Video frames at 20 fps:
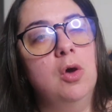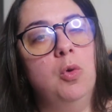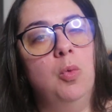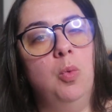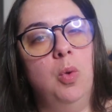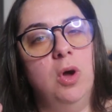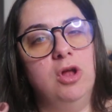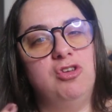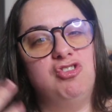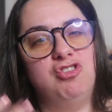
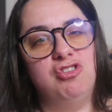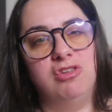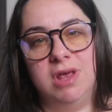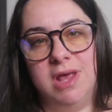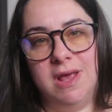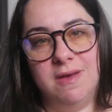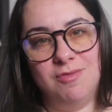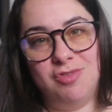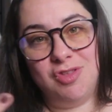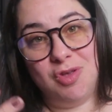which
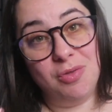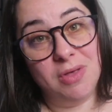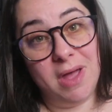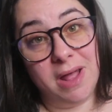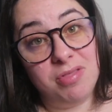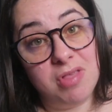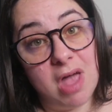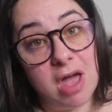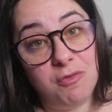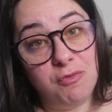gives you
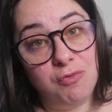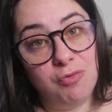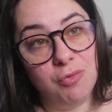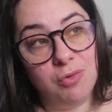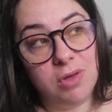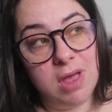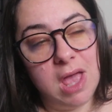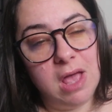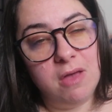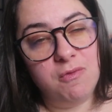like that
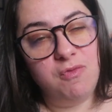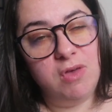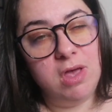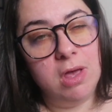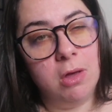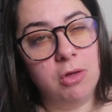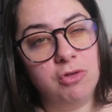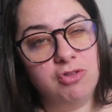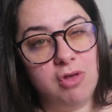fruitcake feel.